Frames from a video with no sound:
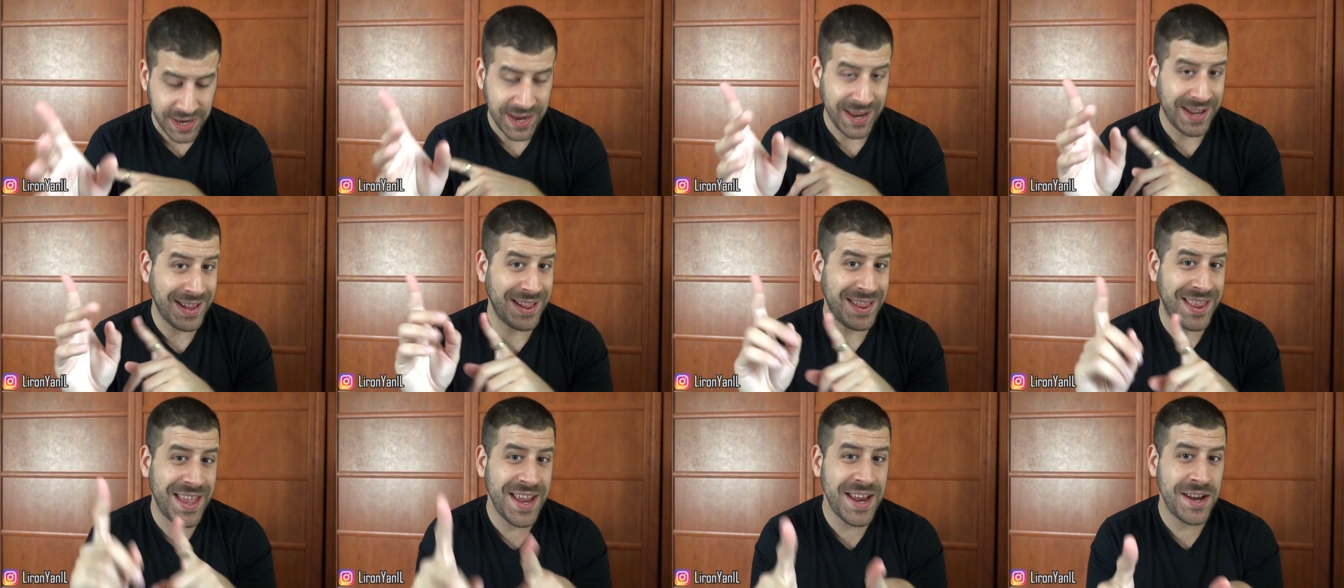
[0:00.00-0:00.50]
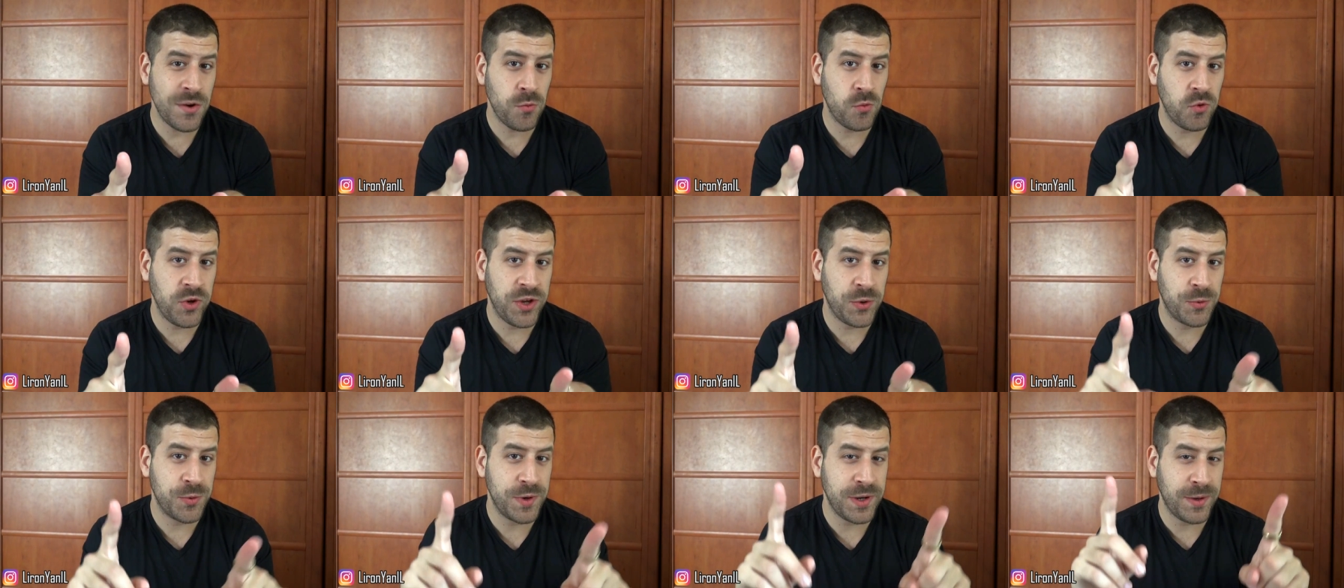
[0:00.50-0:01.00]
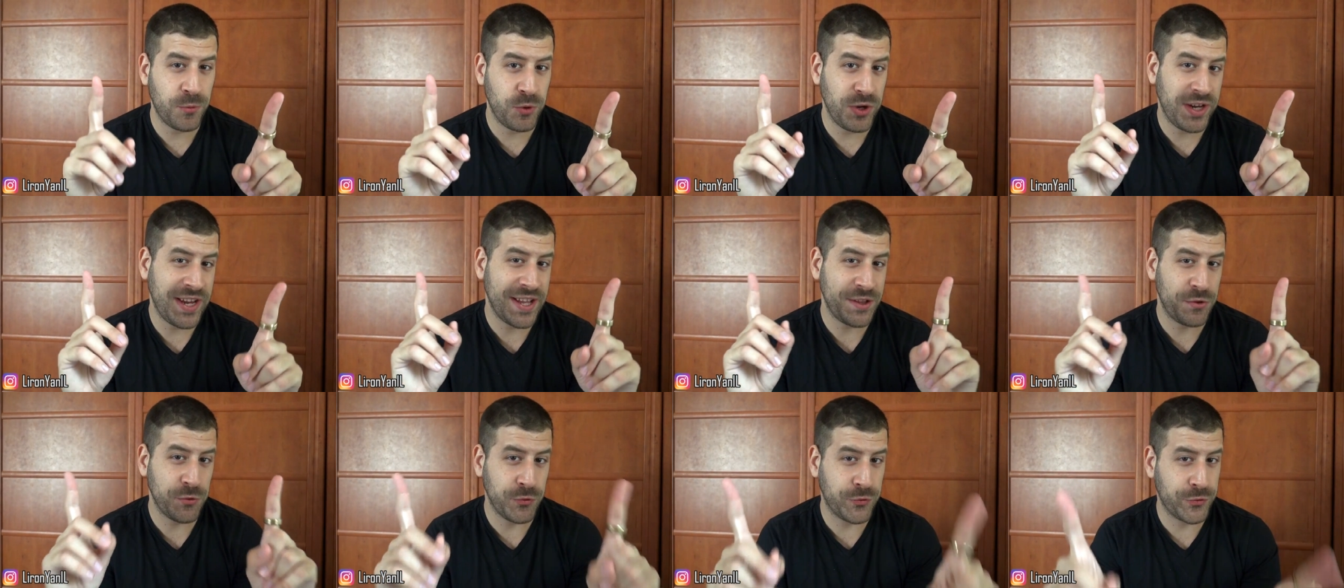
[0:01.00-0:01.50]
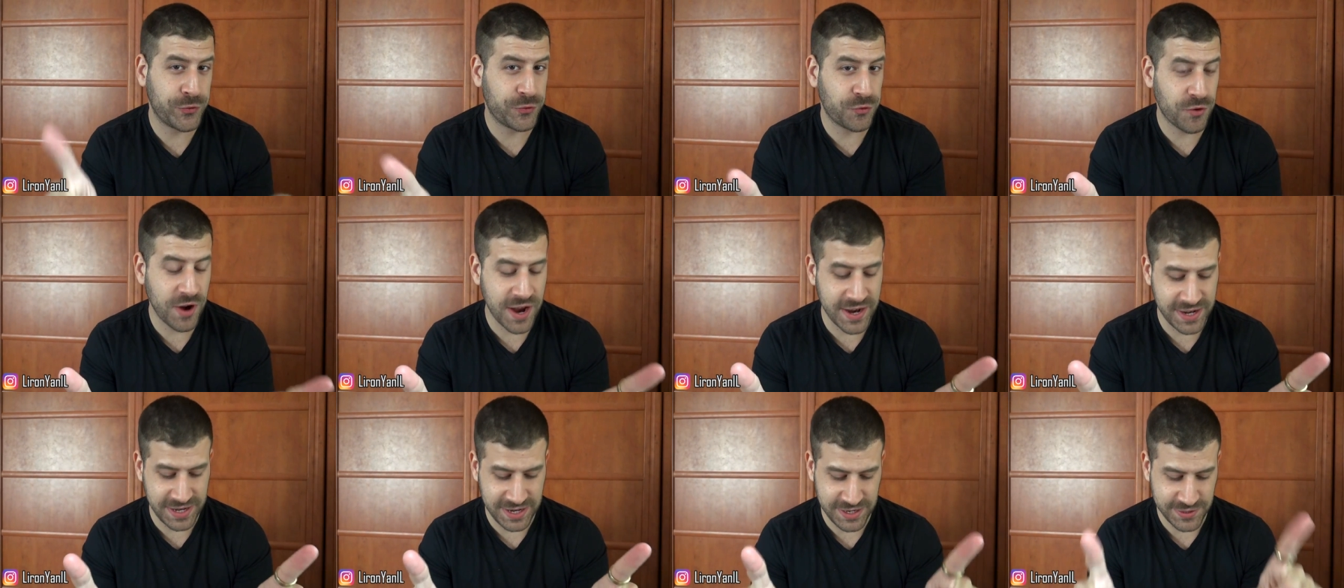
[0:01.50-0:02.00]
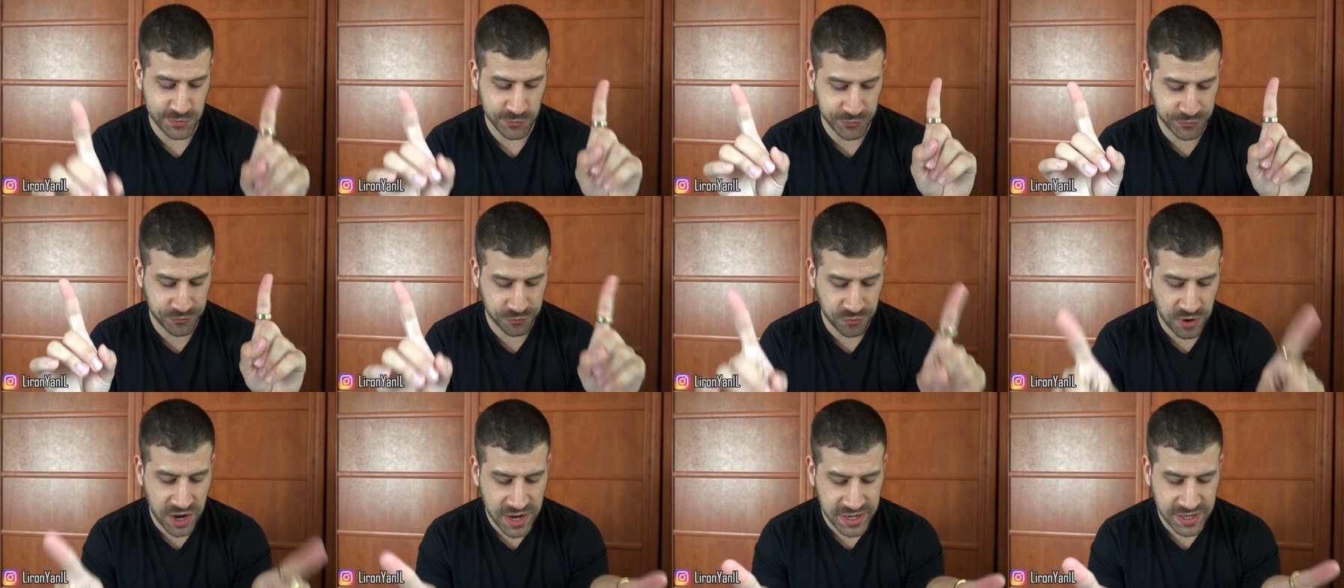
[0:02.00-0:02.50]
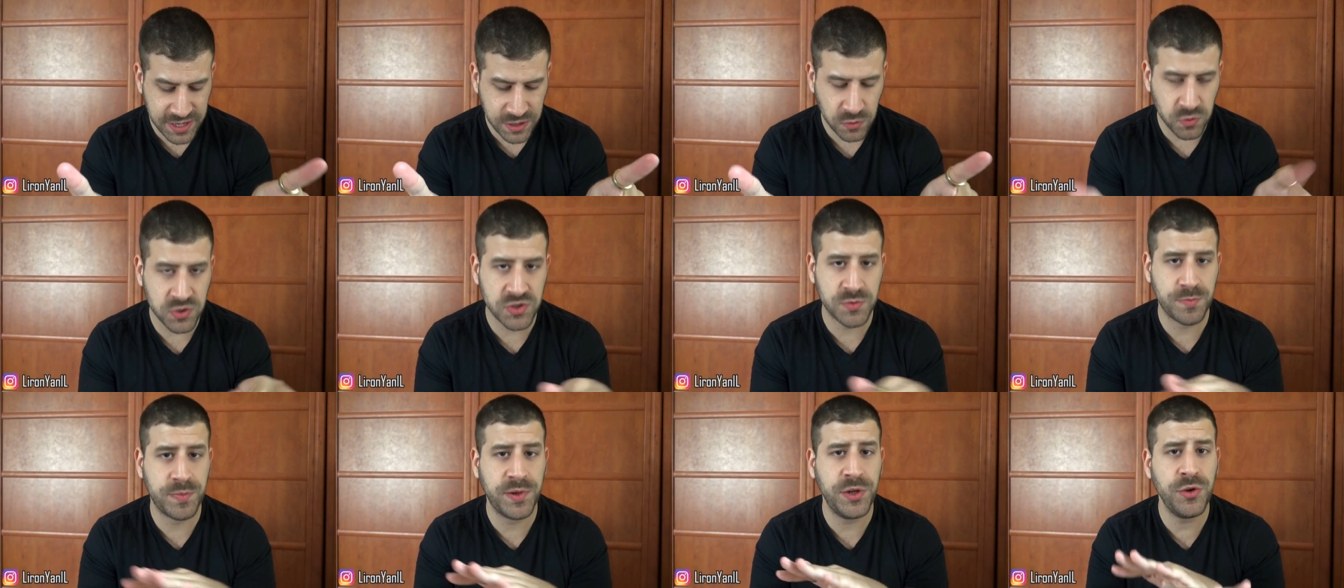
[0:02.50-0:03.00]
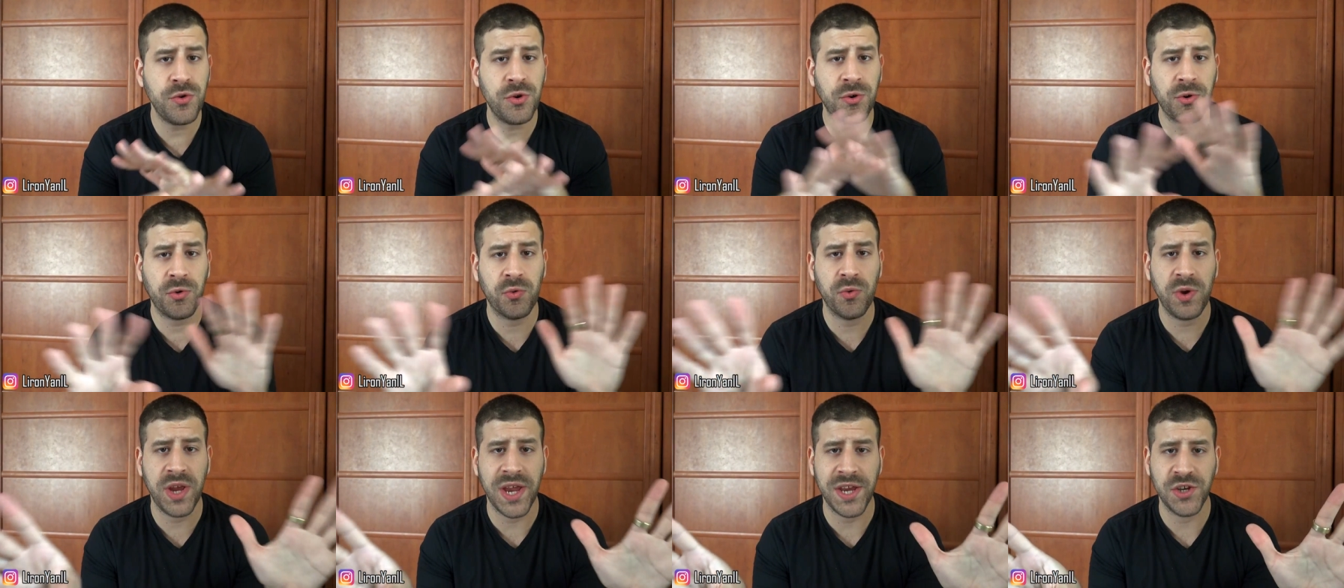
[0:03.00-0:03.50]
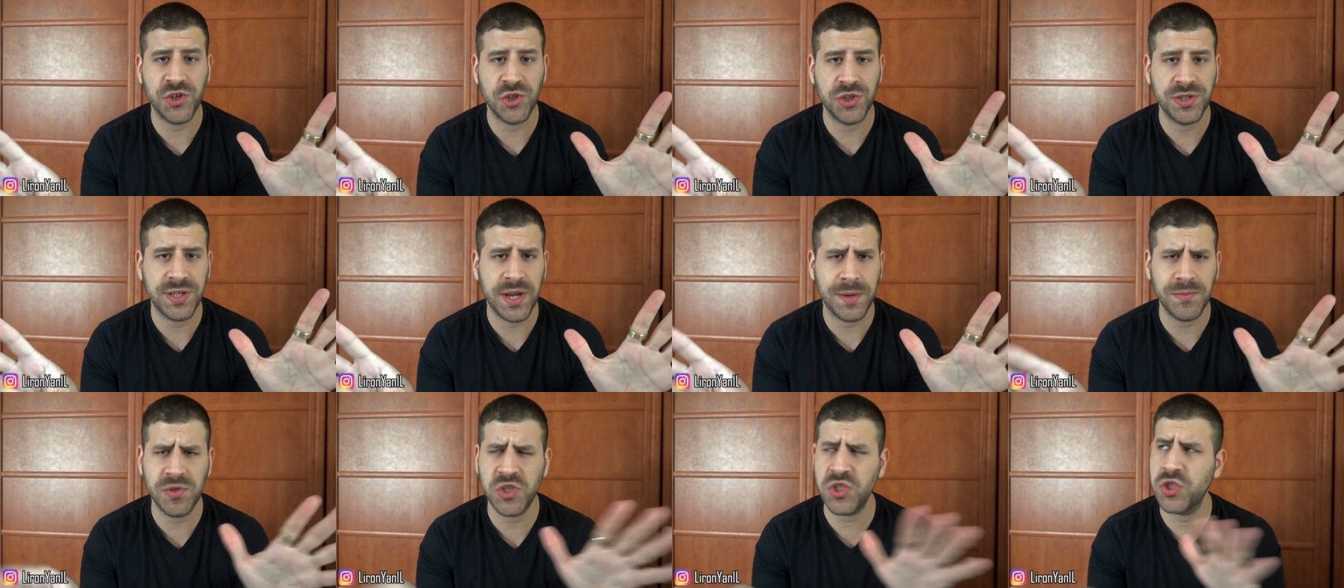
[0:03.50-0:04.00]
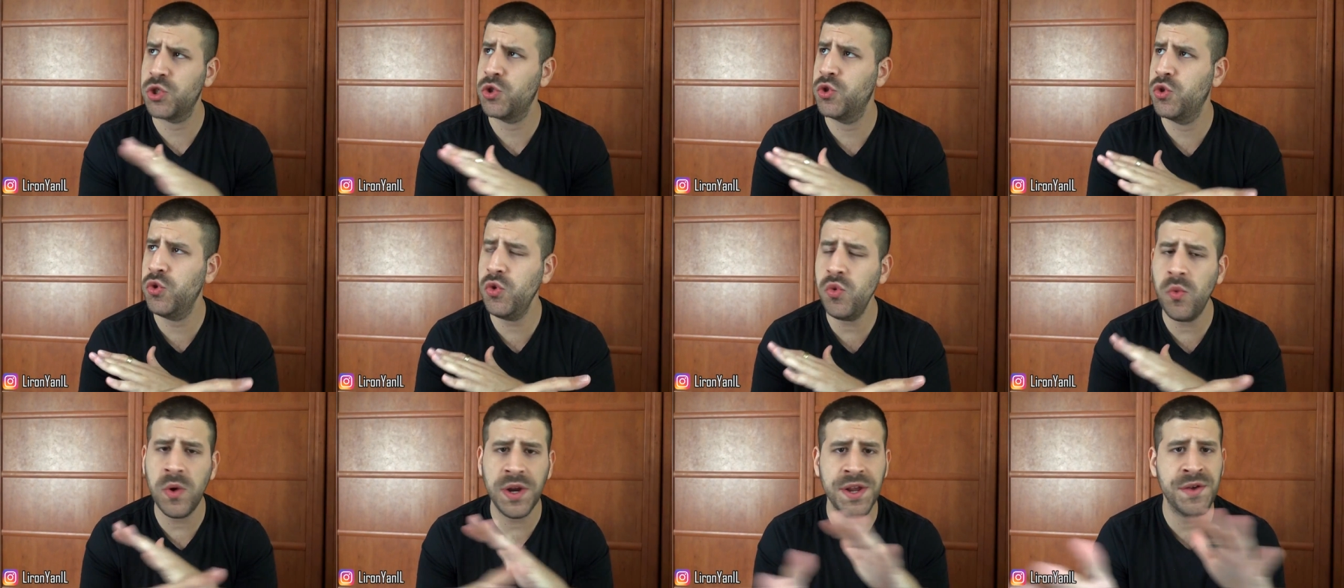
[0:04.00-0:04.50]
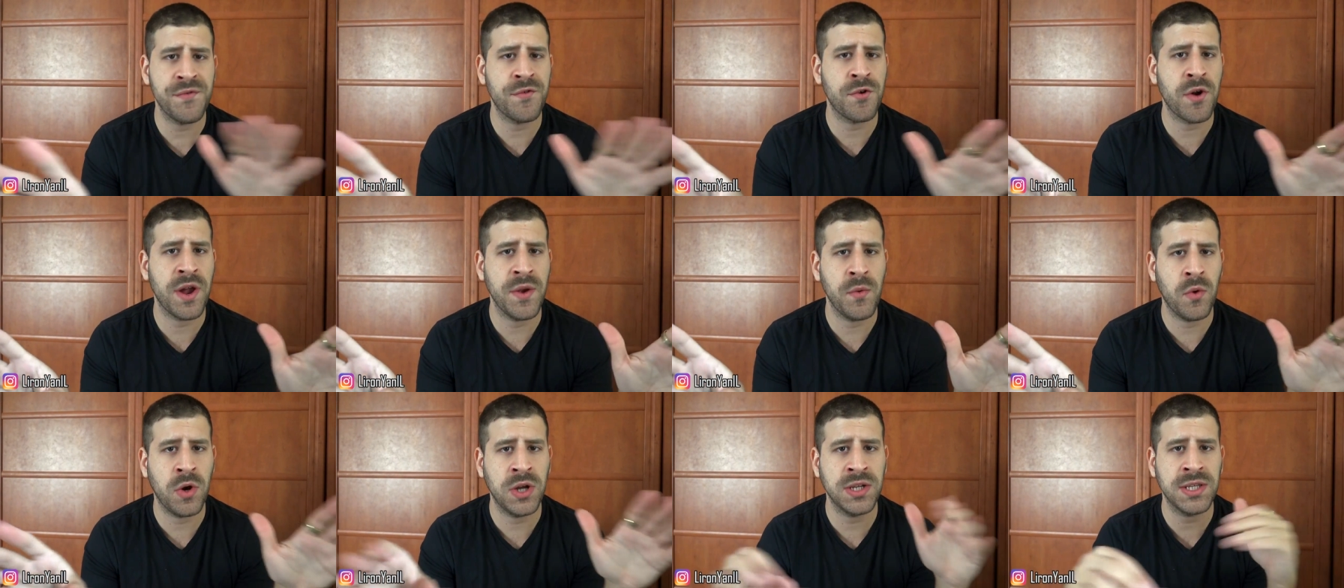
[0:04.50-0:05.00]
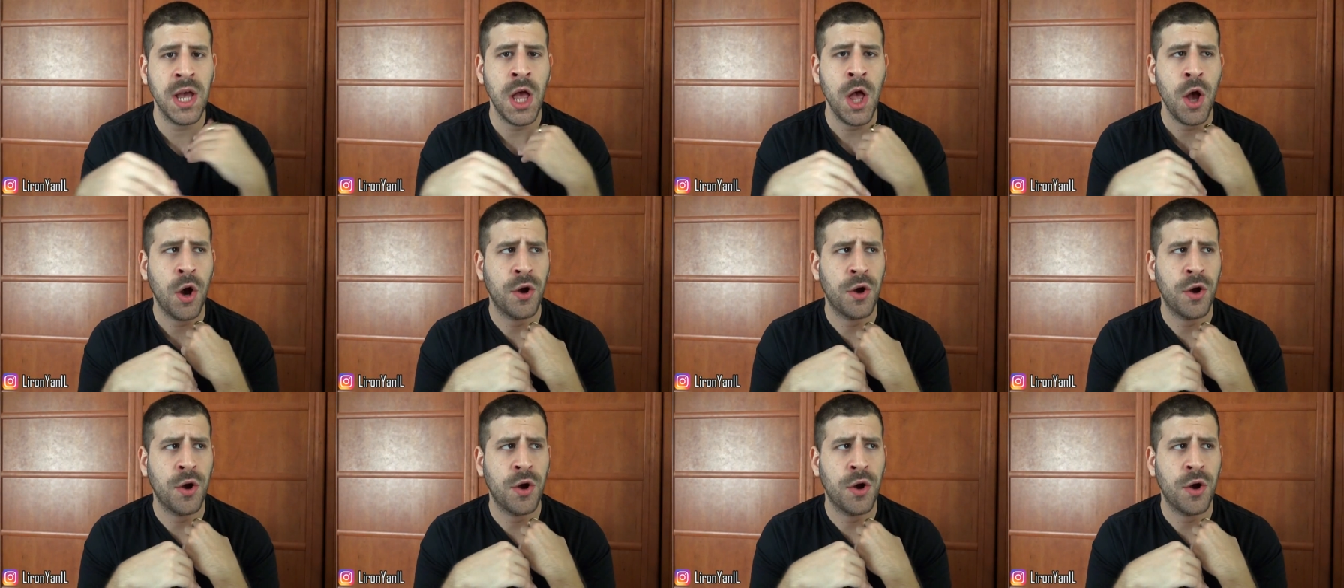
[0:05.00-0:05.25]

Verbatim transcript: And then we we get to Friday. So Friday was pure creation time. Just do whatever I want.